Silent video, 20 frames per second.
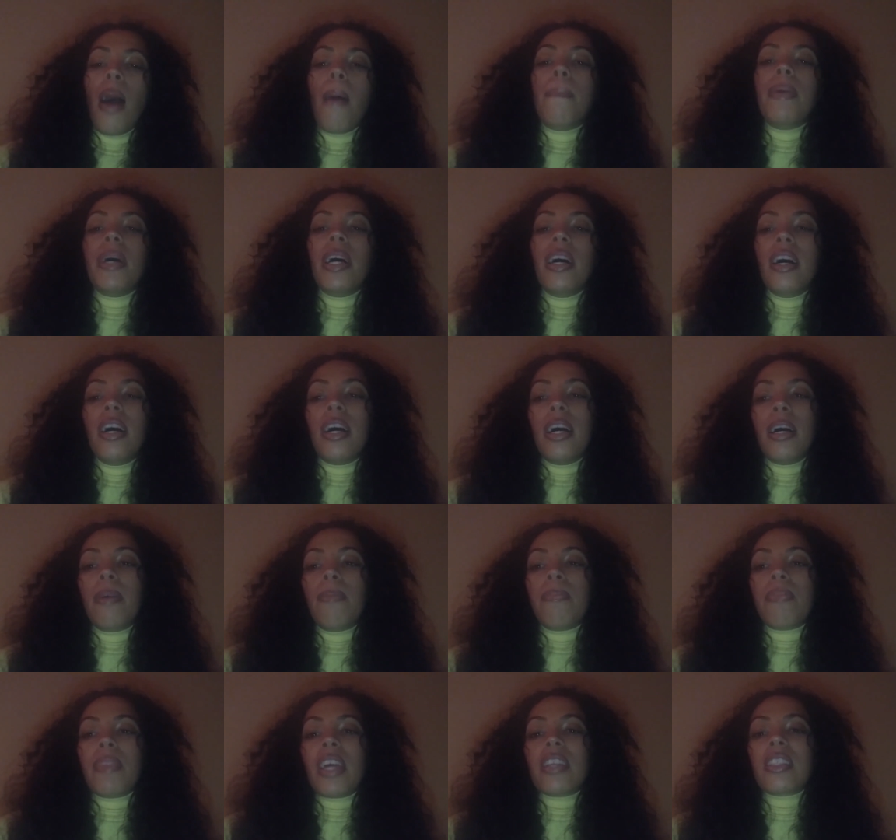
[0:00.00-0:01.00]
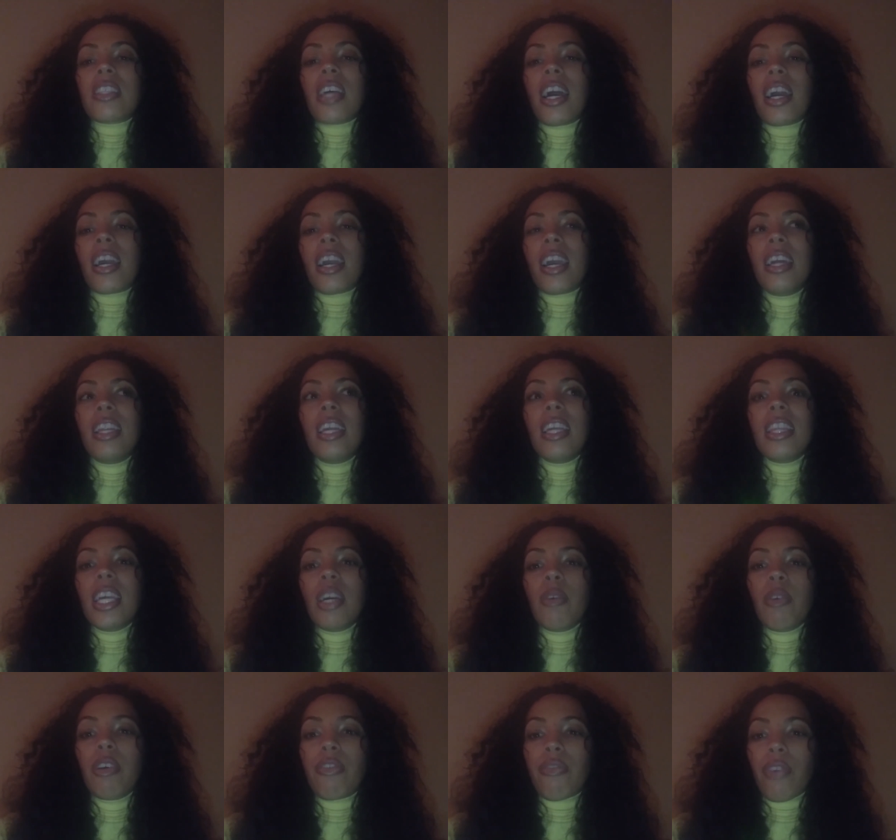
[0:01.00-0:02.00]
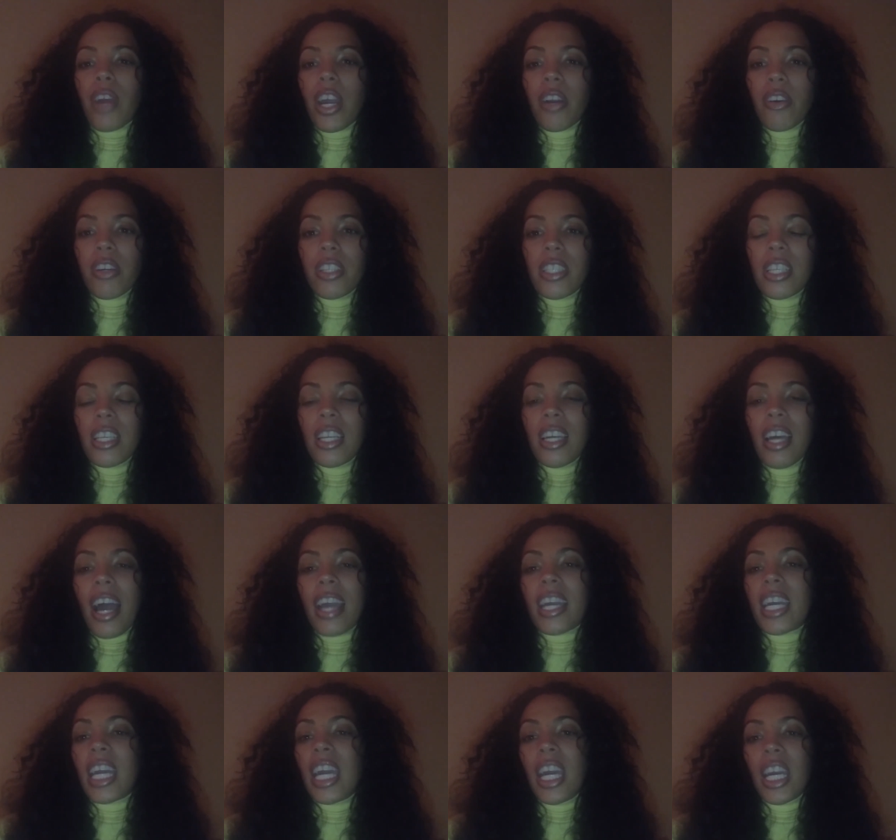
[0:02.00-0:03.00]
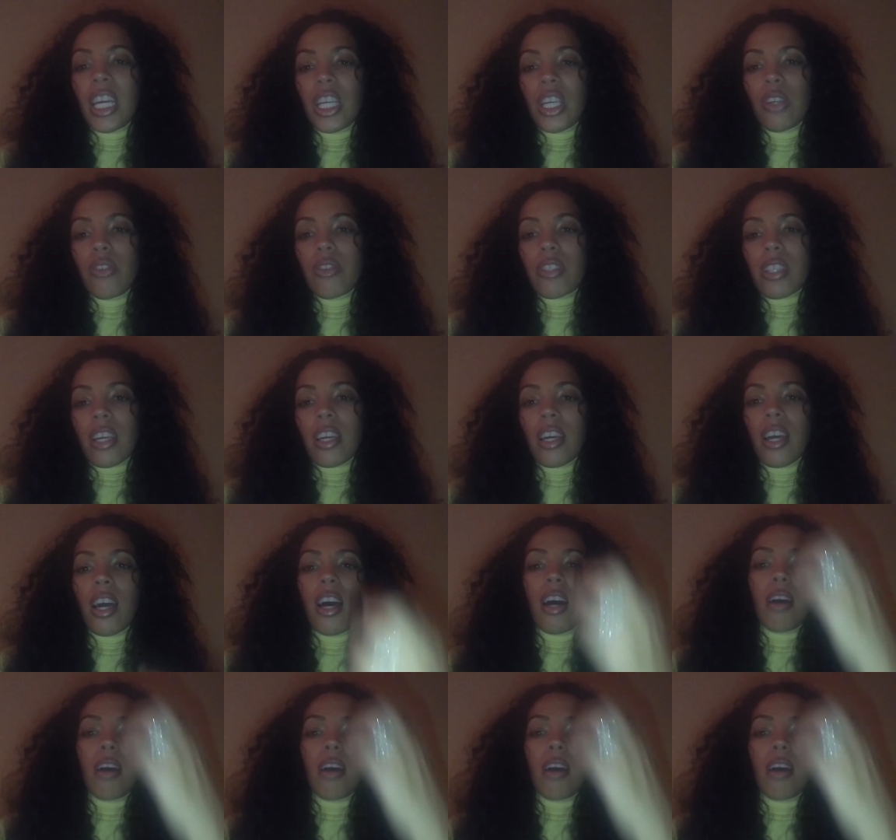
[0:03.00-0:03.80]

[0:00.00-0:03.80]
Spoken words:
But it's like anything with fragrance in it, I can't use it.